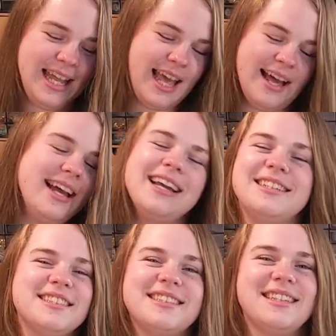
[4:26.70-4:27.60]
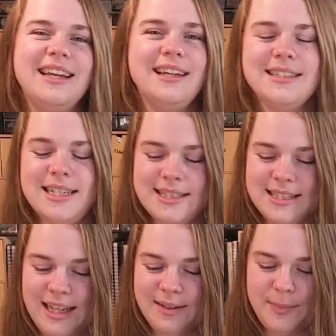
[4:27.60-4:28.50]
Yeah, it just tastes
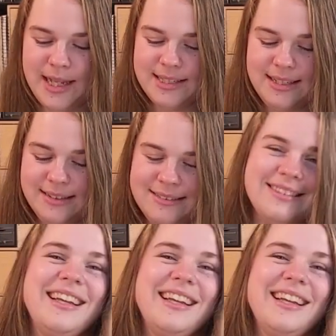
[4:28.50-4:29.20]
like plastic.